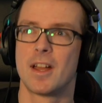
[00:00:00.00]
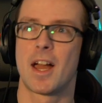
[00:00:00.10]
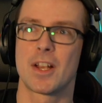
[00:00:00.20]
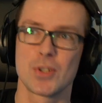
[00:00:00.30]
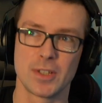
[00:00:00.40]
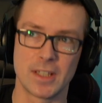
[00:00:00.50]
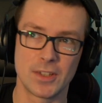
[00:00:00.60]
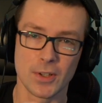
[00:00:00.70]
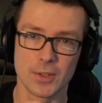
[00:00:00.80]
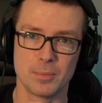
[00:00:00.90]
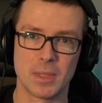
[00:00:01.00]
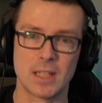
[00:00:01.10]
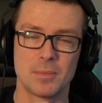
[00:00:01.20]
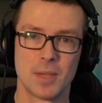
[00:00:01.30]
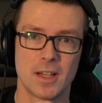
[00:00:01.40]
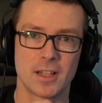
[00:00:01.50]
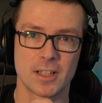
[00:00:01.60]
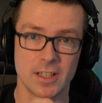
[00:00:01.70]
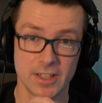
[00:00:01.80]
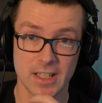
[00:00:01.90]
actually told me,
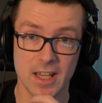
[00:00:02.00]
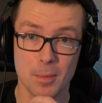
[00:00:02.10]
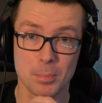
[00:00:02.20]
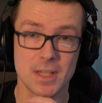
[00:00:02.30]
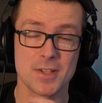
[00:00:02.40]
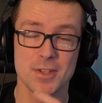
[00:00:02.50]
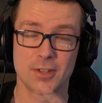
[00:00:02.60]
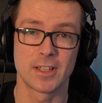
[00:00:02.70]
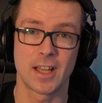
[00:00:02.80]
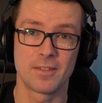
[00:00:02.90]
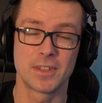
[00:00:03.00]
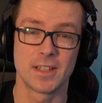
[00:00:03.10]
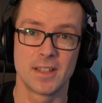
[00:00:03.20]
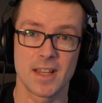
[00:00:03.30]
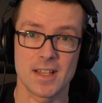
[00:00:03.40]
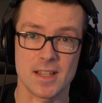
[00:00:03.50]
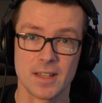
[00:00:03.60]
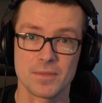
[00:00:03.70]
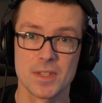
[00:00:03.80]
hurry up because you only have 10 days left,